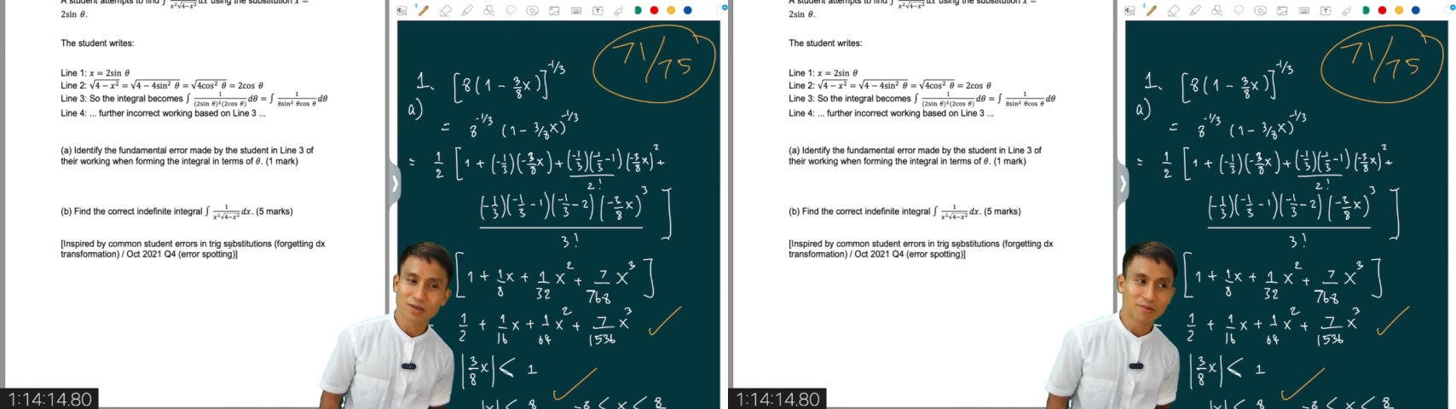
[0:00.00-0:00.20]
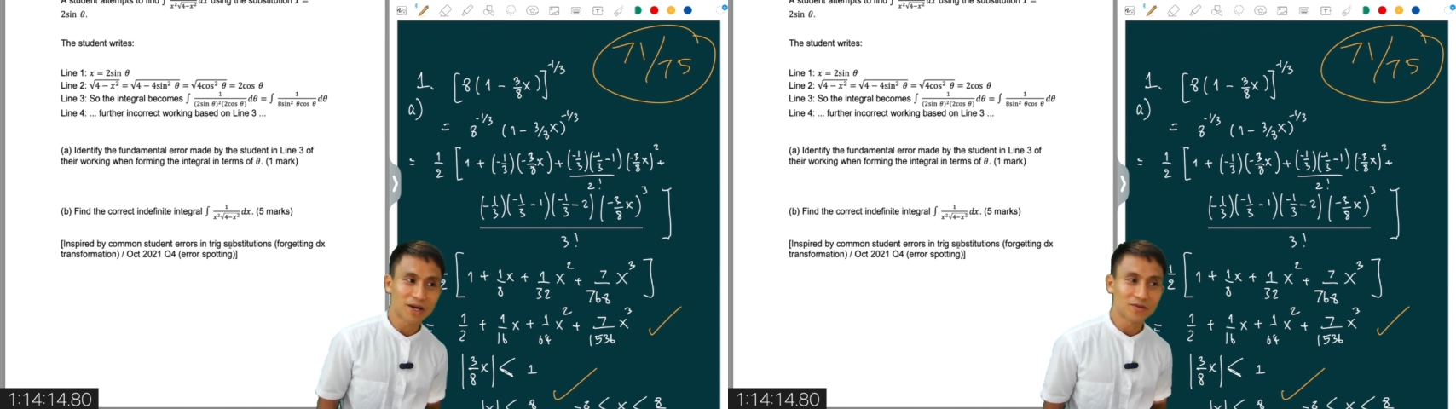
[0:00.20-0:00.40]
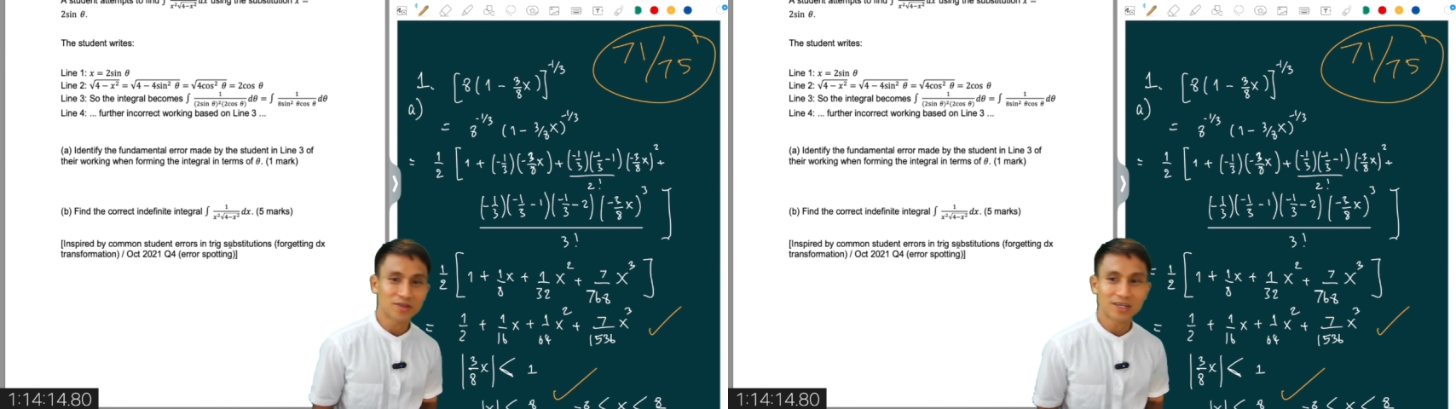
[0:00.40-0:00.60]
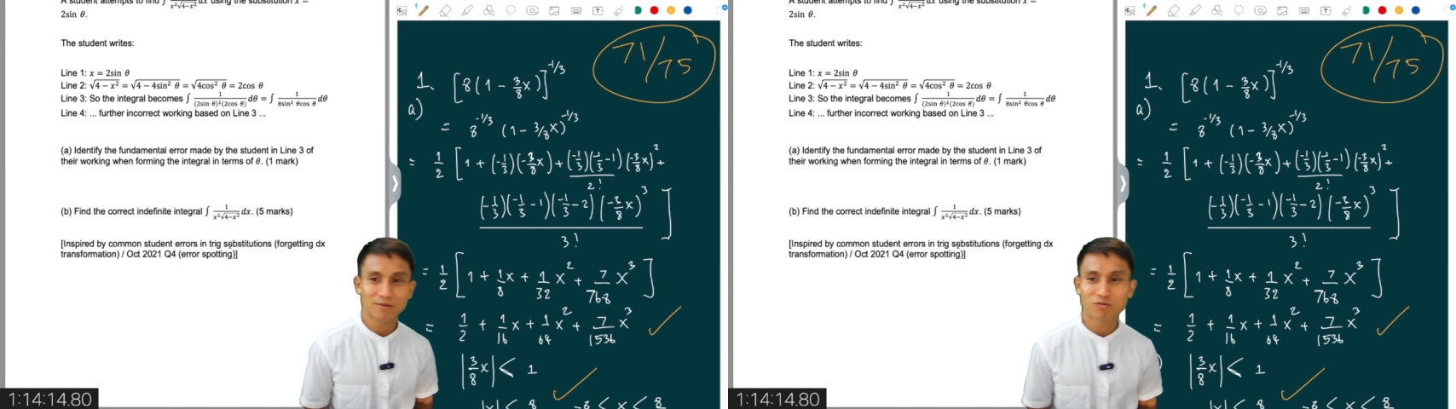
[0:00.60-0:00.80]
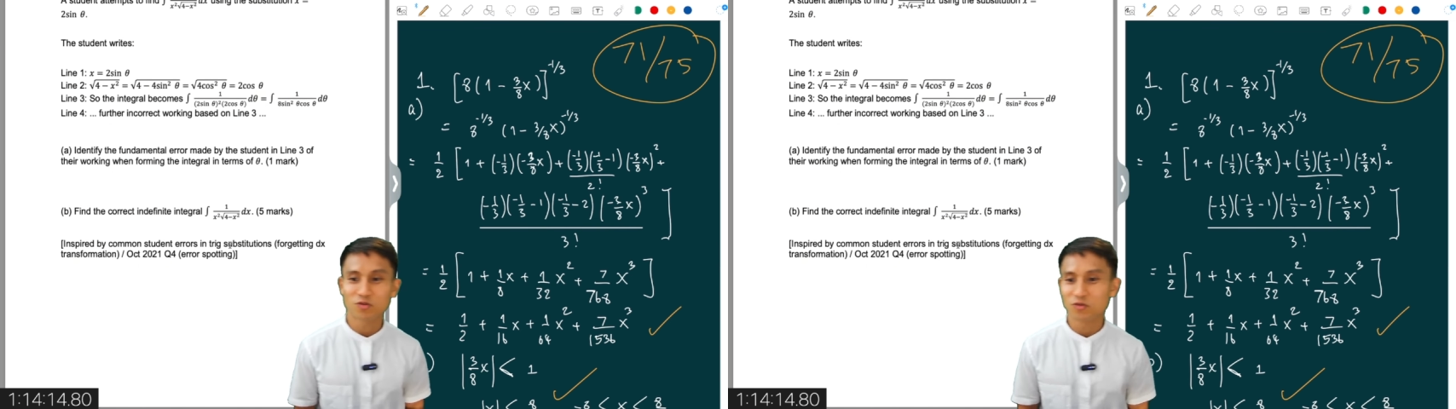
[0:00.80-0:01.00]
about the
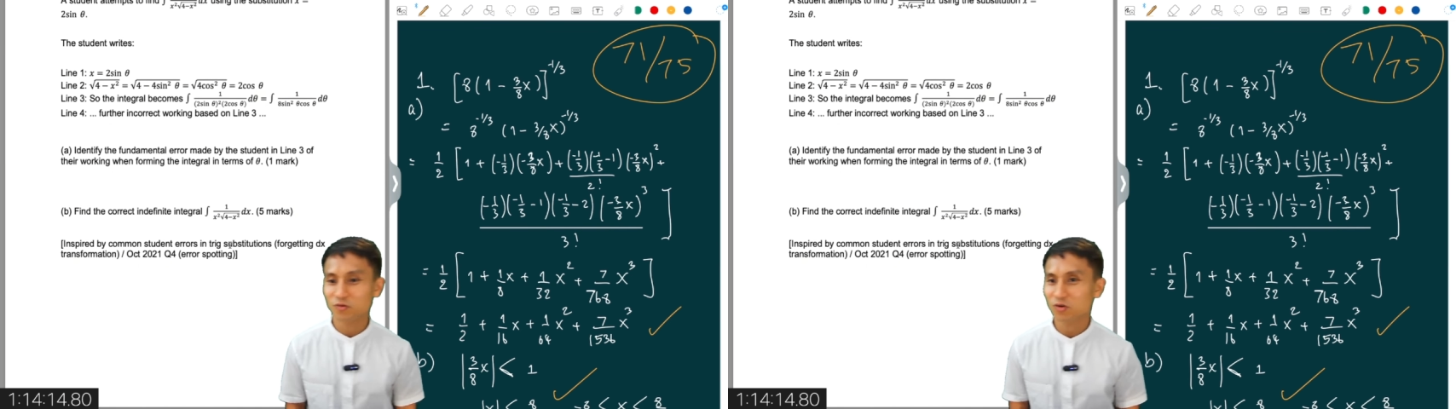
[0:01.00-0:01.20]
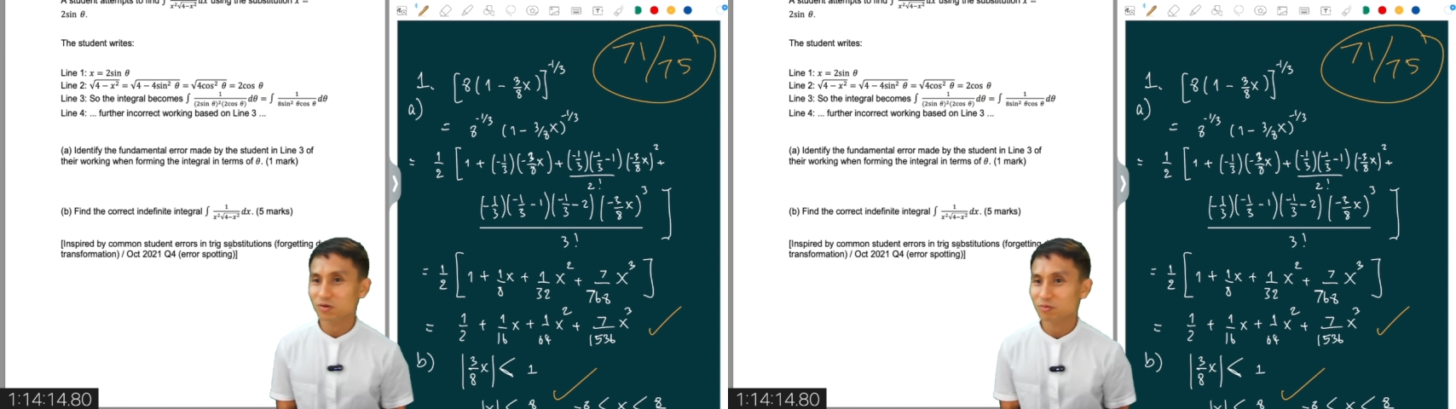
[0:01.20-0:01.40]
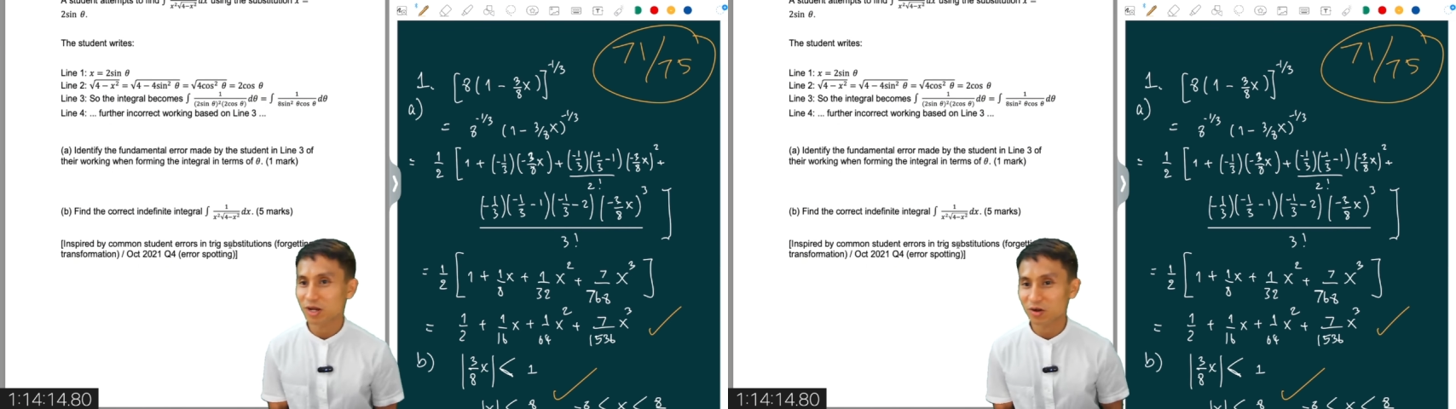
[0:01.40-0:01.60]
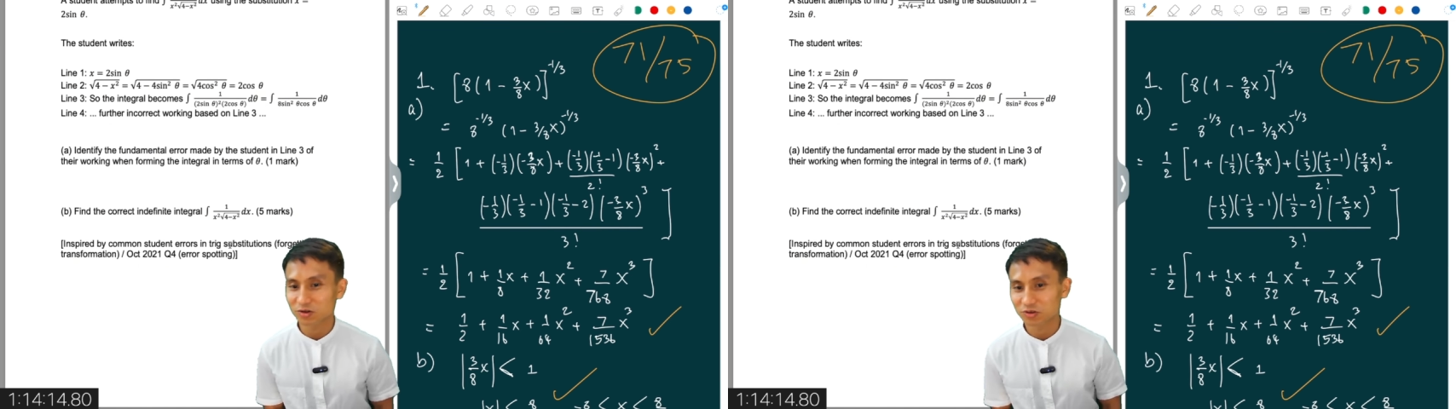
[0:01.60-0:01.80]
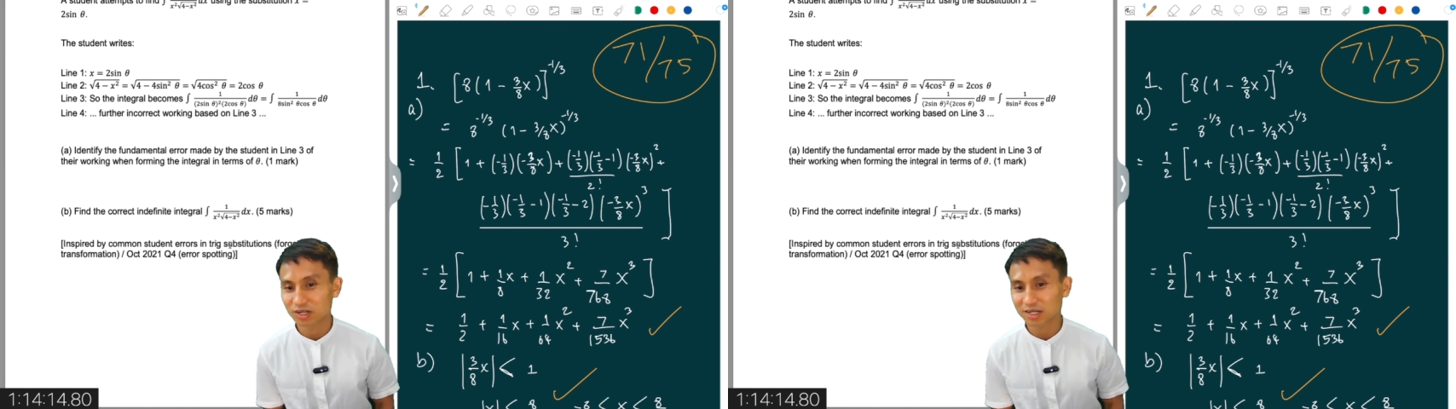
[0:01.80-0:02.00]
proof by
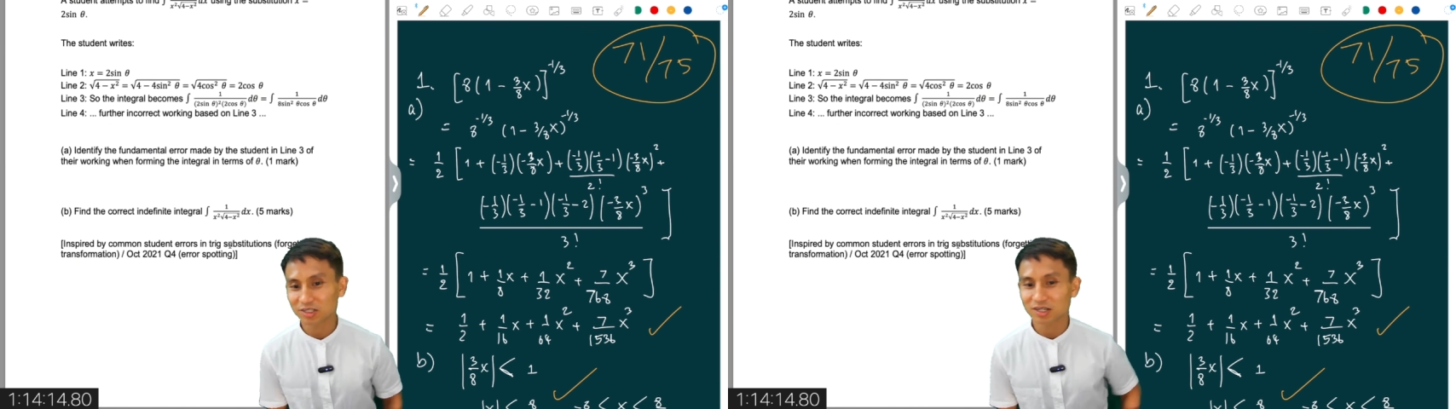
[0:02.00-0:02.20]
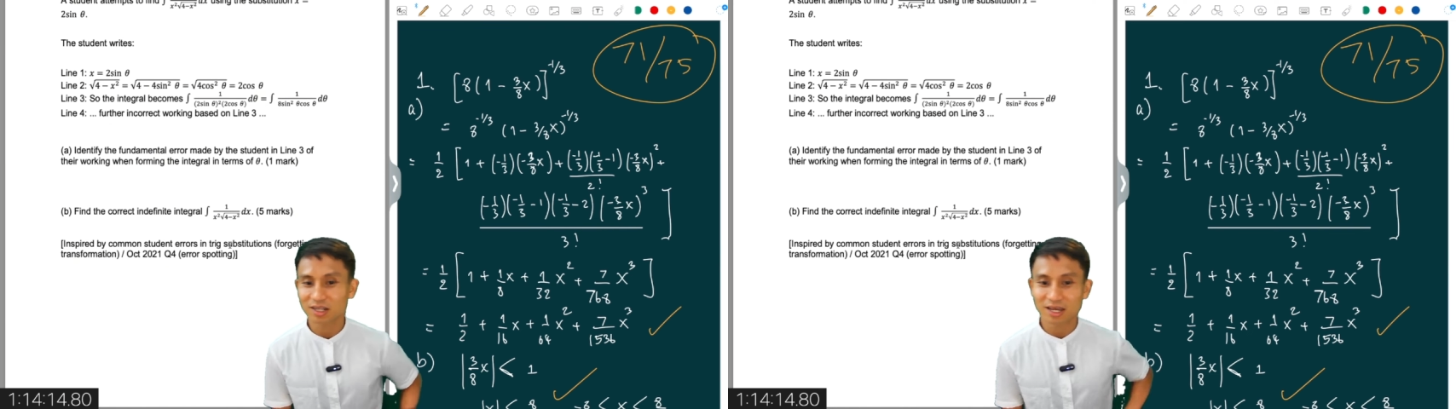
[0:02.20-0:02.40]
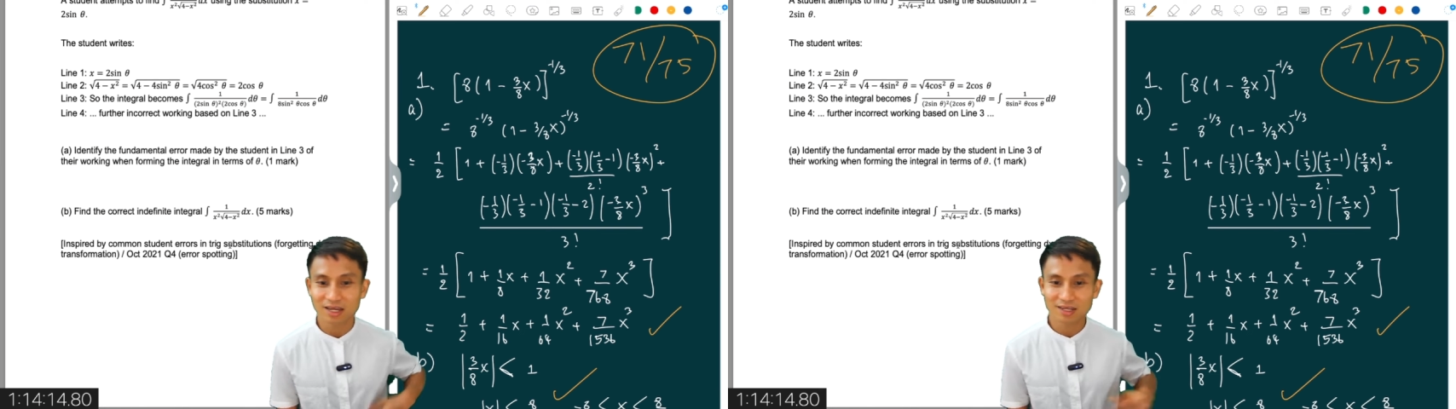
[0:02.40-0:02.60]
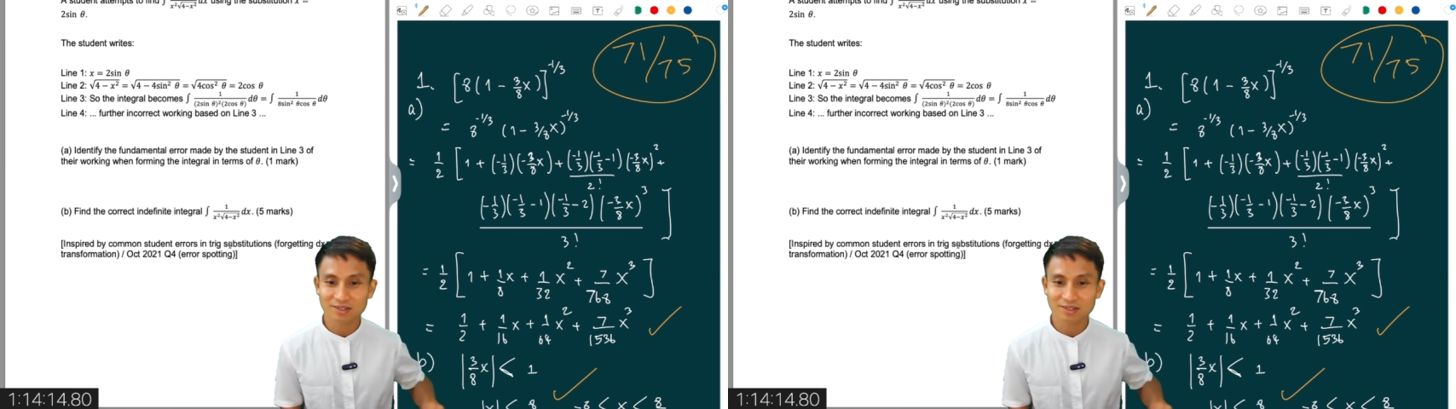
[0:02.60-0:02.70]
contradiction there.